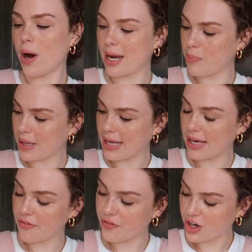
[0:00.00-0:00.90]
white
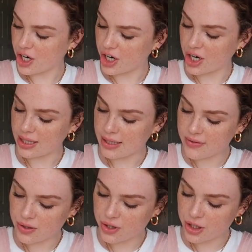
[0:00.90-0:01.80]
blanket for her
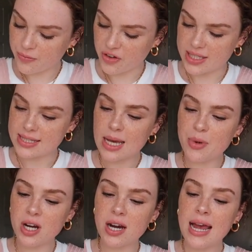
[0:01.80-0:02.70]
living room for the
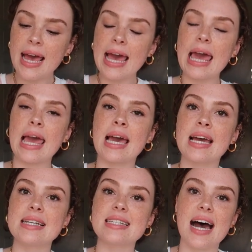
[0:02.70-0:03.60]
summer,
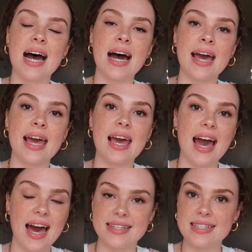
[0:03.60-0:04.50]
and I
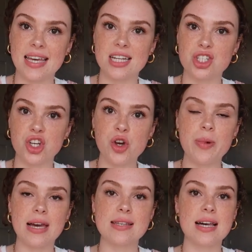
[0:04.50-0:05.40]
had to get it too
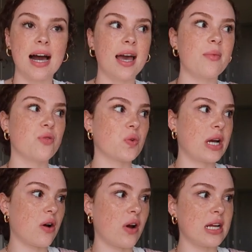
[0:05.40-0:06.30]
because I'm
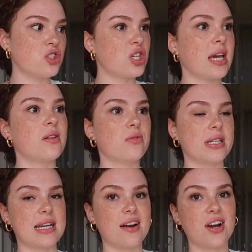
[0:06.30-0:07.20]
rearranging and
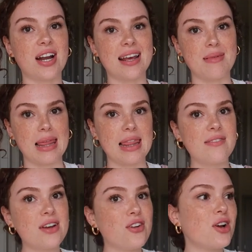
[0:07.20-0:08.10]
redecorating my
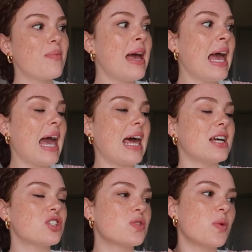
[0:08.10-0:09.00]
living room, and
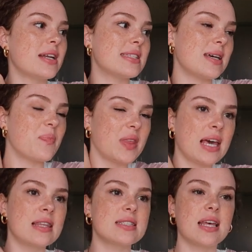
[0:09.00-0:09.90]
I just wanted
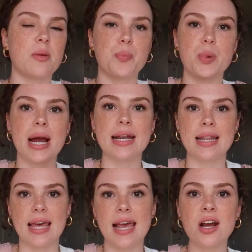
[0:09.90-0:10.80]
something to like
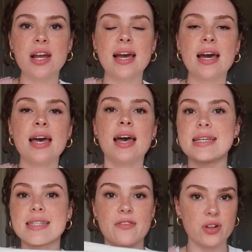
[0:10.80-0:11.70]
brighten the area.
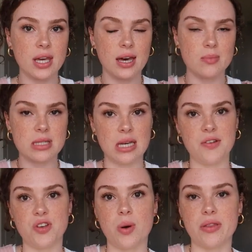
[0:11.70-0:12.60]
It definitely comes in
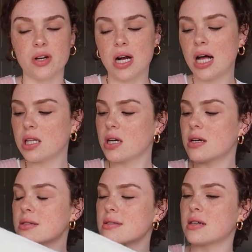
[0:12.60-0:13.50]
a few other
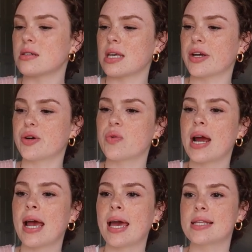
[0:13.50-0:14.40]
colors. There's like
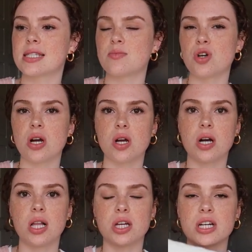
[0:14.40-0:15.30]
gray and some darker
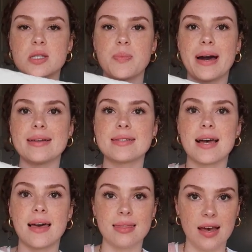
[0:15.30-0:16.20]
colors, but
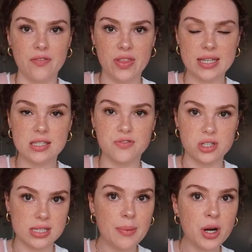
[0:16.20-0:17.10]
I love this
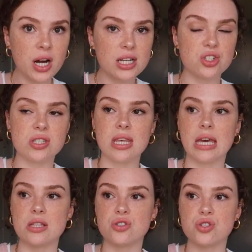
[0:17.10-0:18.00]
for summer. I just
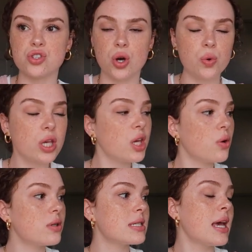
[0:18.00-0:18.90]
think it's so
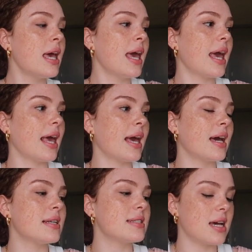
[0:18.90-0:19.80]
cute,
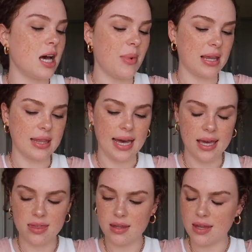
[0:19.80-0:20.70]
and I
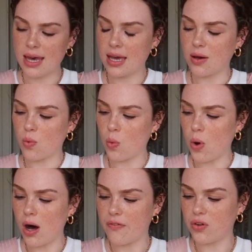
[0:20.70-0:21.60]
like the like
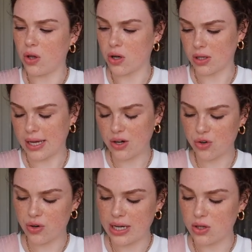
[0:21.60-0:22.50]
waffle or like
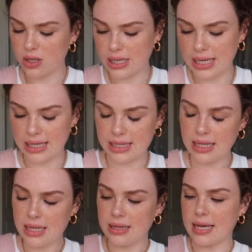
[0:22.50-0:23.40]
crinkly
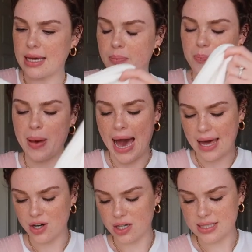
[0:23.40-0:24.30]
like
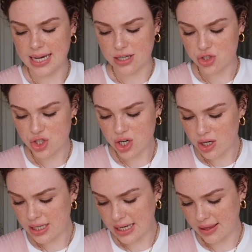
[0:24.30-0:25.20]
pattern texture
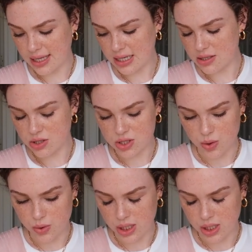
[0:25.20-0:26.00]
on it. I think it's so